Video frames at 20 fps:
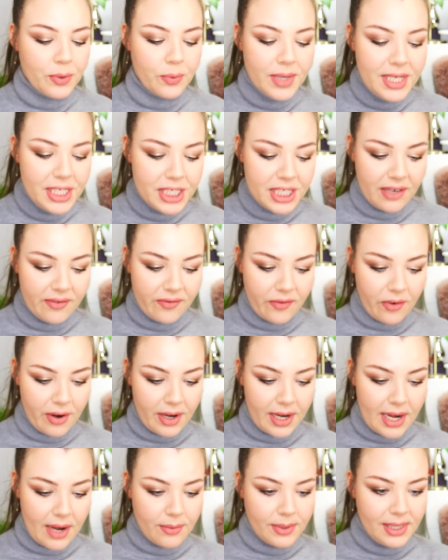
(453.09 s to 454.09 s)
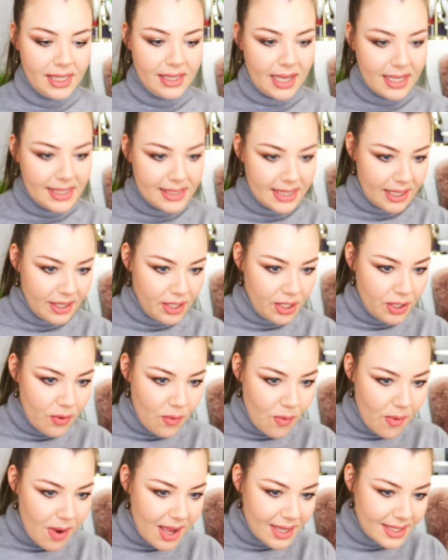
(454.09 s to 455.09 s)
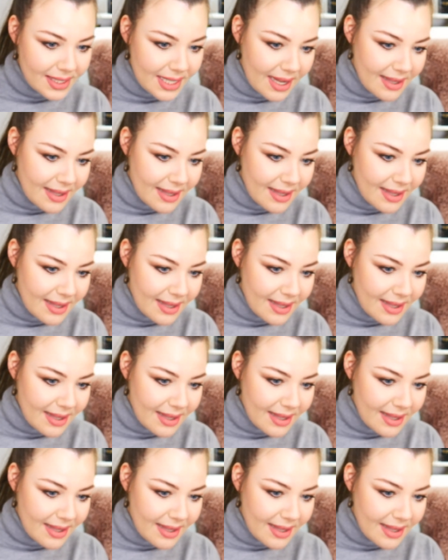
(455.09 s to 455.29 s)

reaching for it and I really liked it. And you know what?